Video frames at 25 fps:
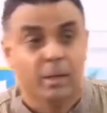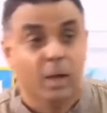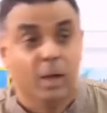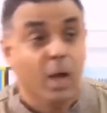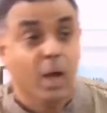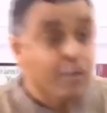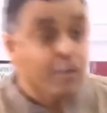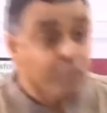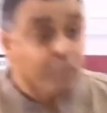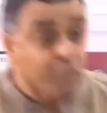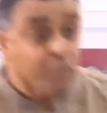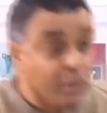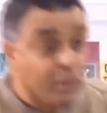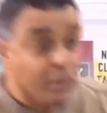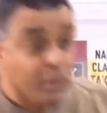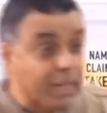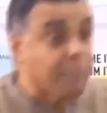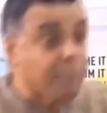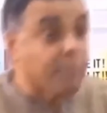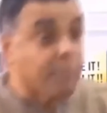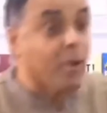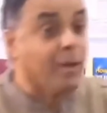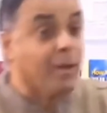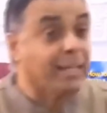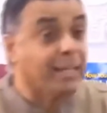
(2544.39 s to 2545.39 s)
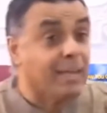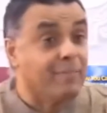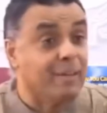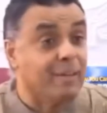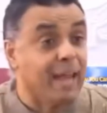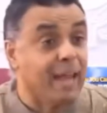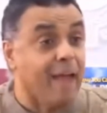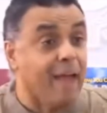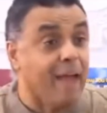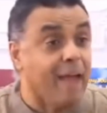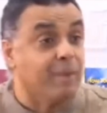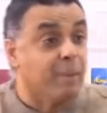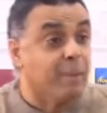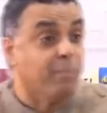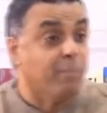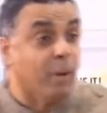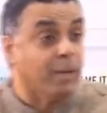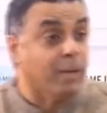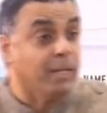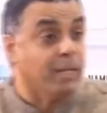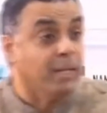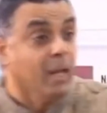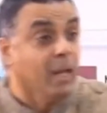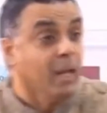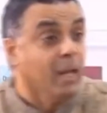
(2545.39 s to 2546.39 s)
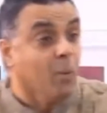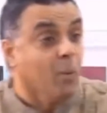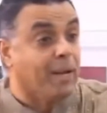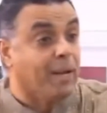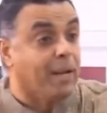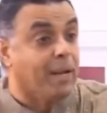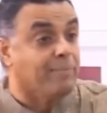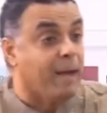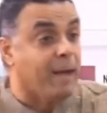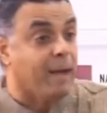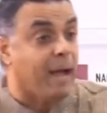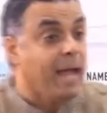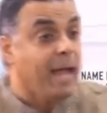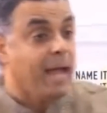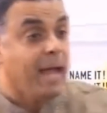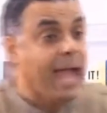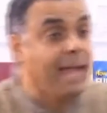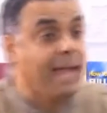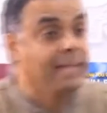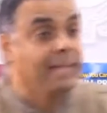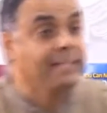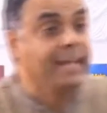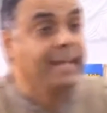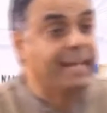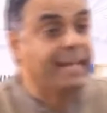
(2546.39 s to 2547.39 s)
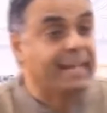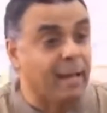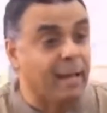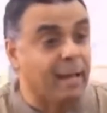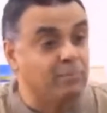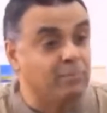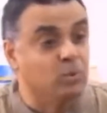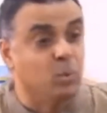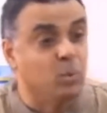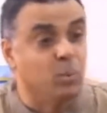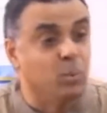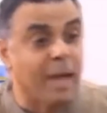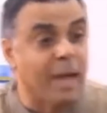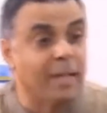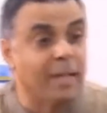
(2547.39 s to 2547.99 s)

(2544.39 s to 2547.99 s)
If you keep on giving everybody whatever and they come to work to